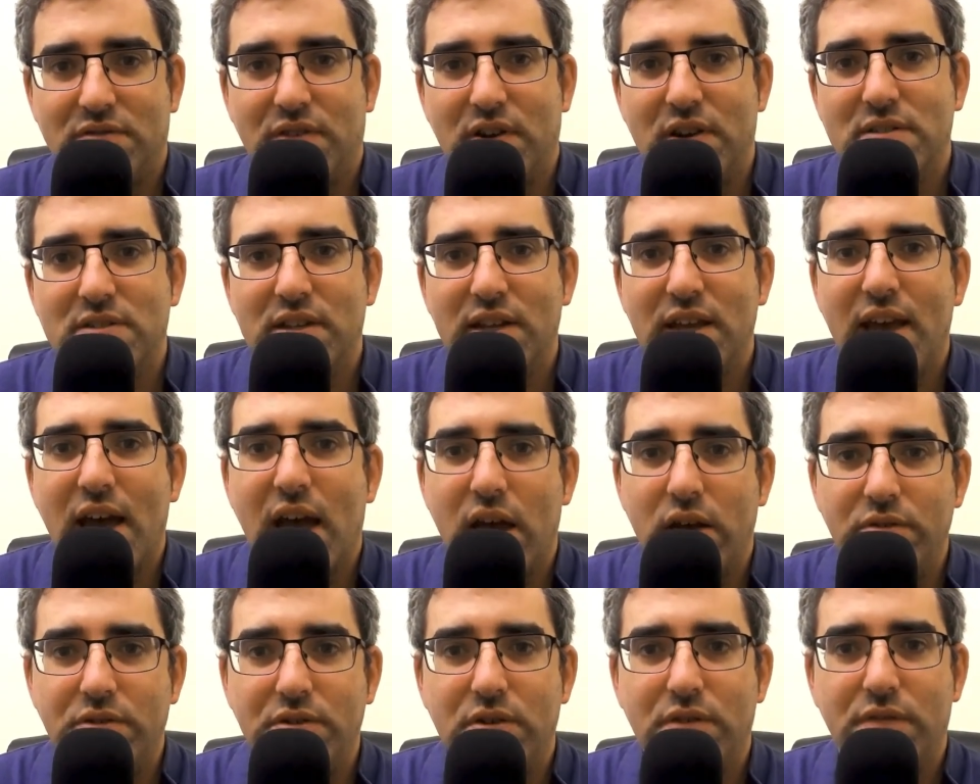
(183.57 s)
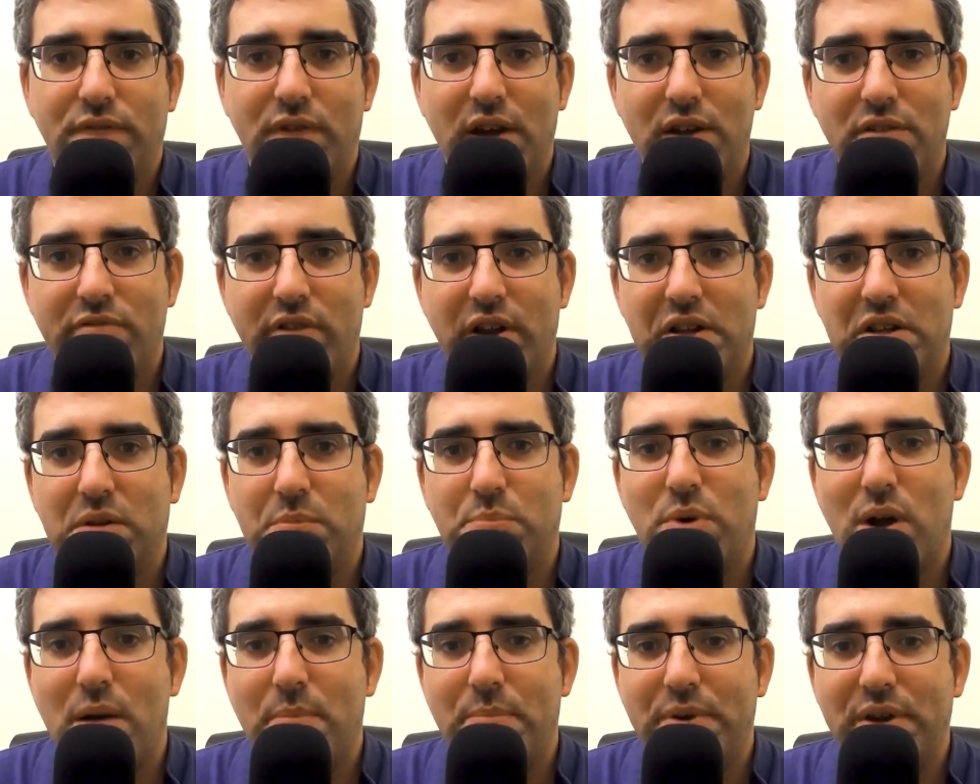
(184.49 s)
Firstly, how do you find rental
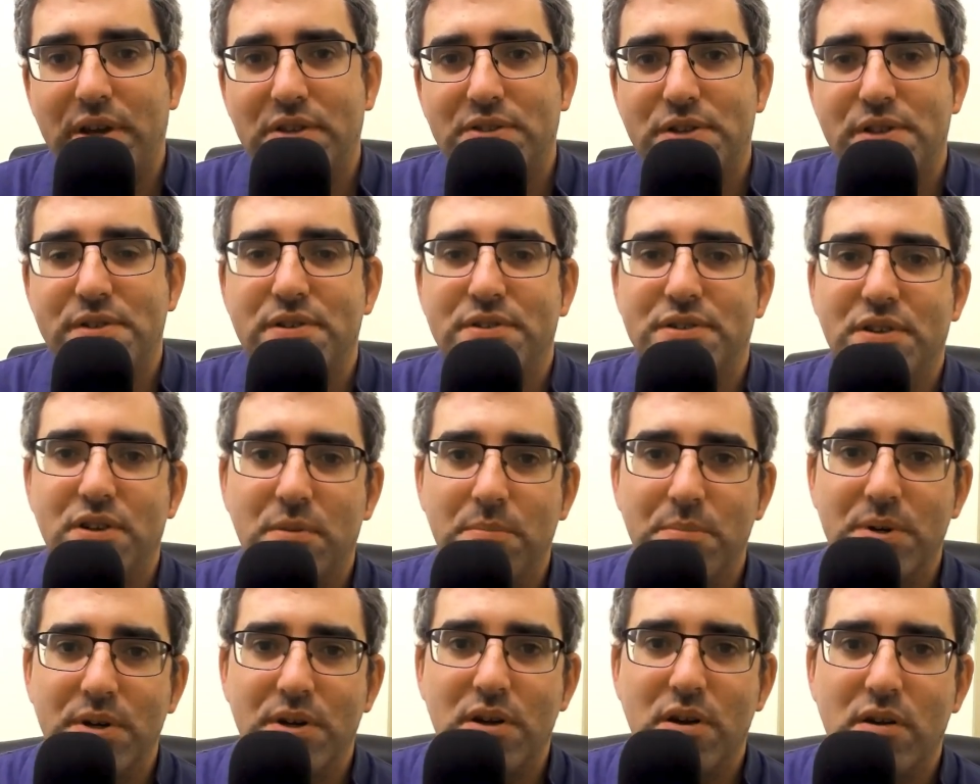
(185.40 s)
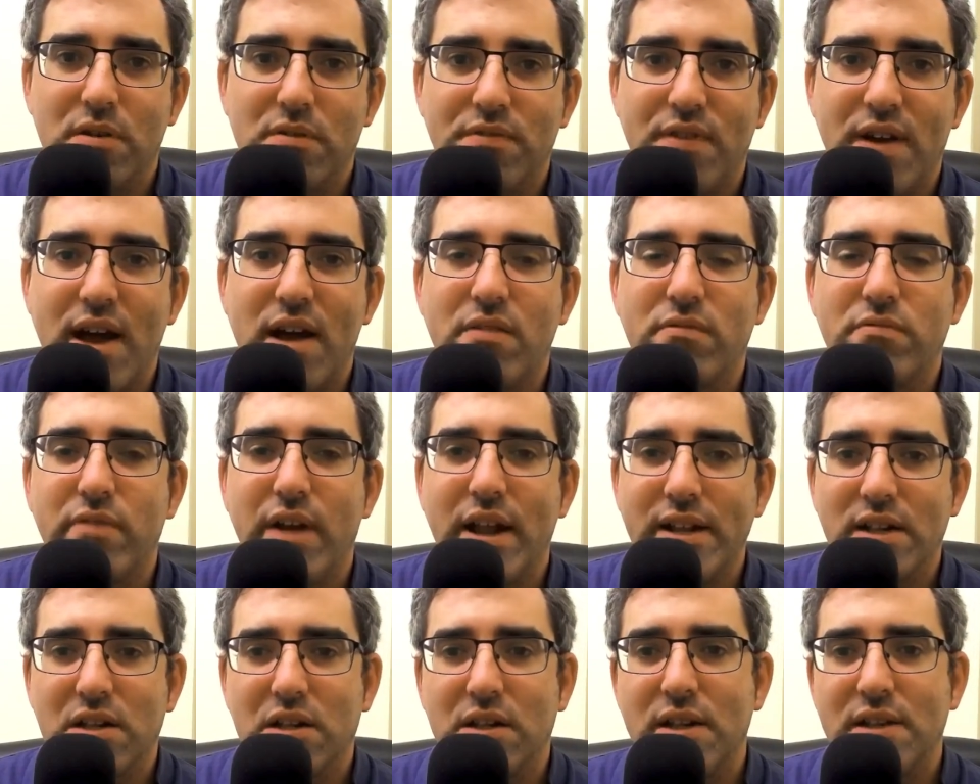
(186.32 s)
properties? So there's a number of
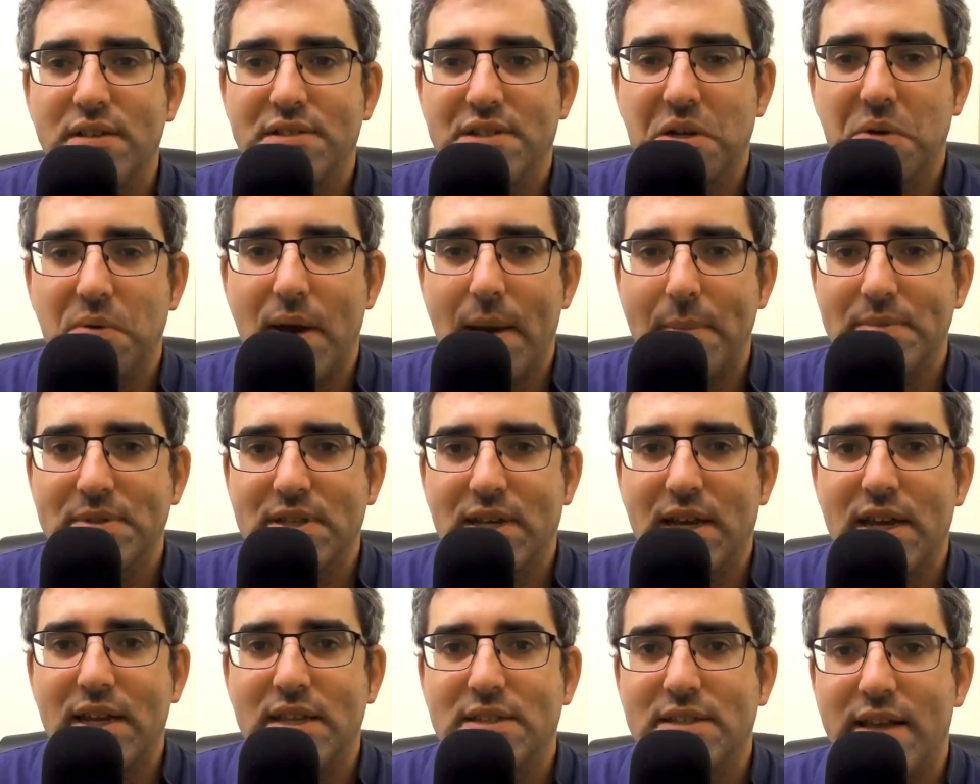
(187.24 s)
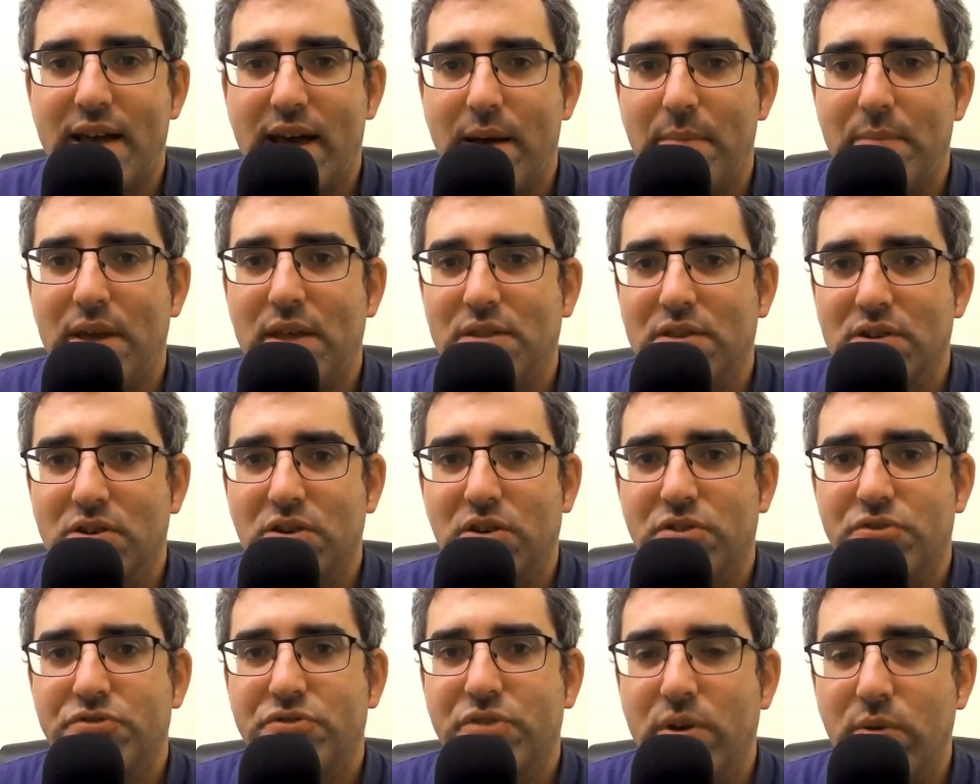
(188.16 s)
rental listing websites in the
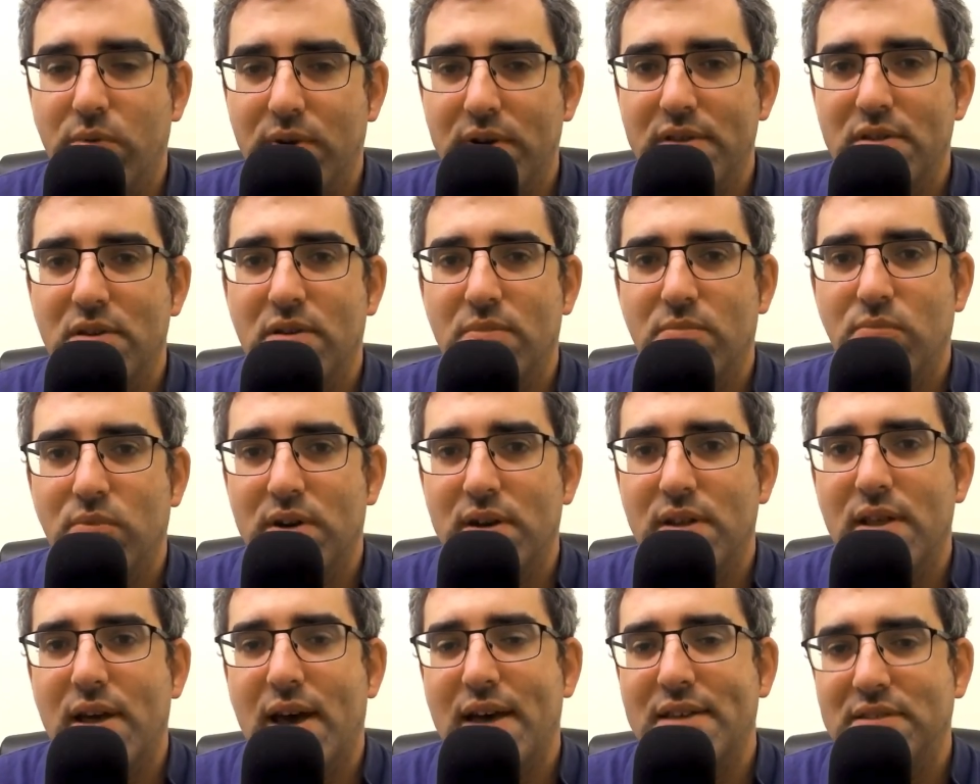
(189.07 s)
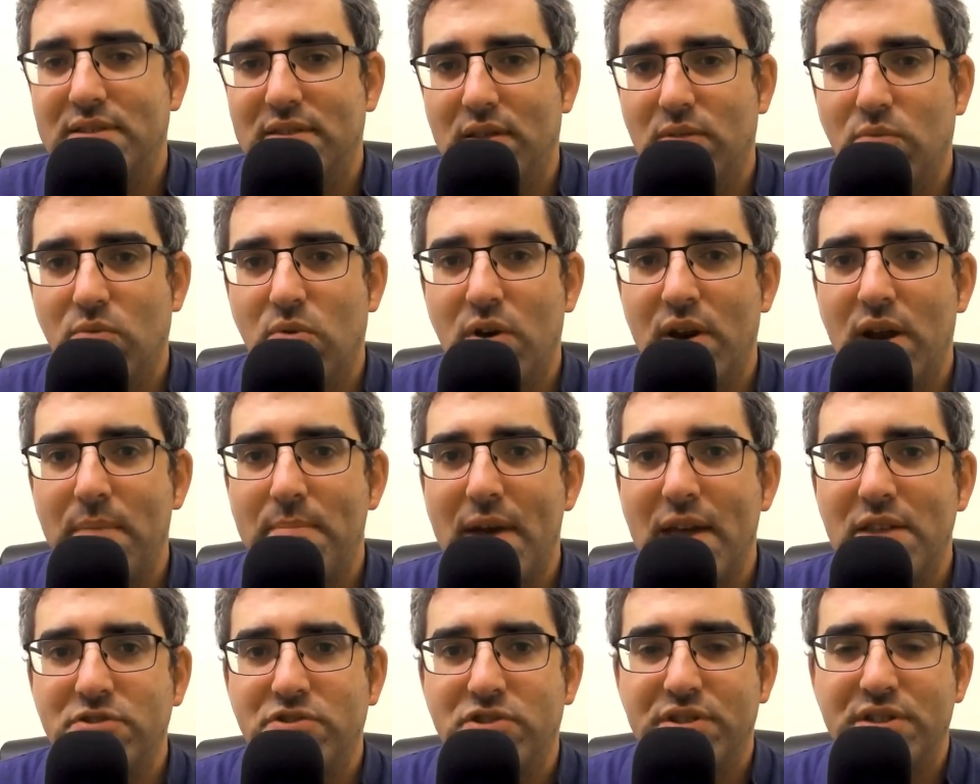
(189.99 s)
country. The one I
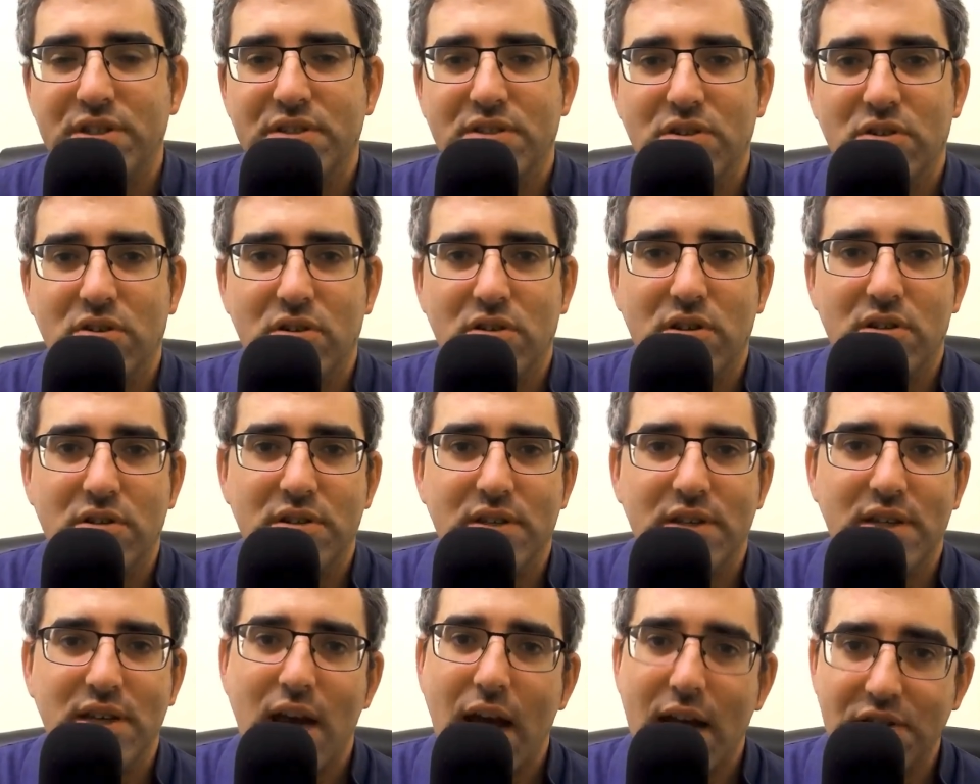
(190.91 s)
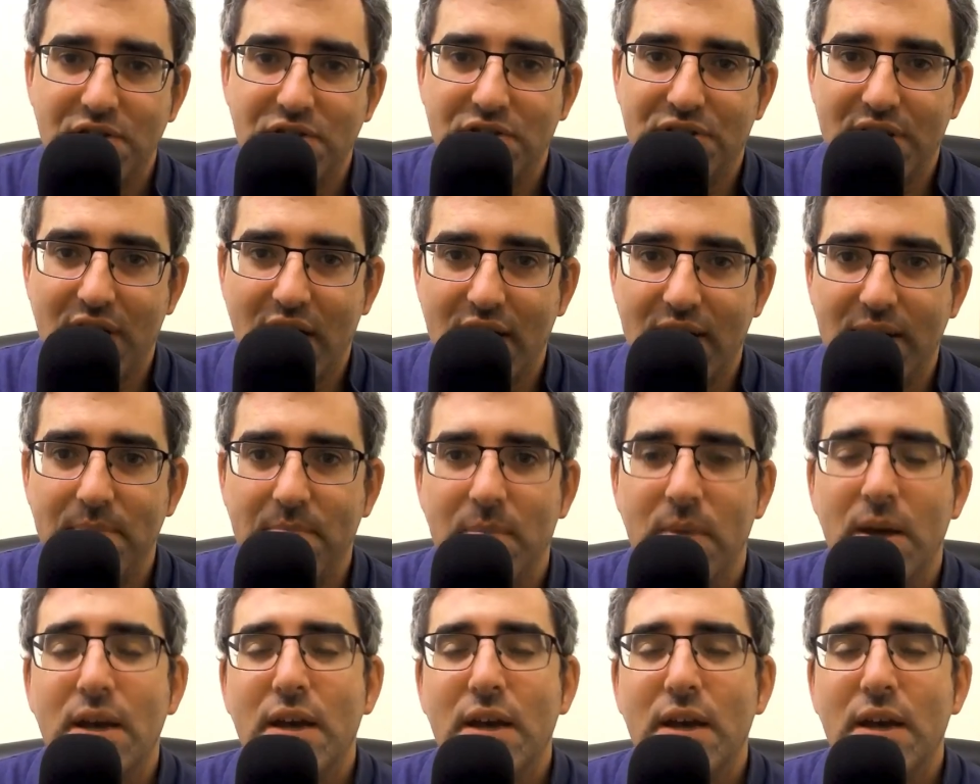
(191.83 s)
mentioned is called Yadstime.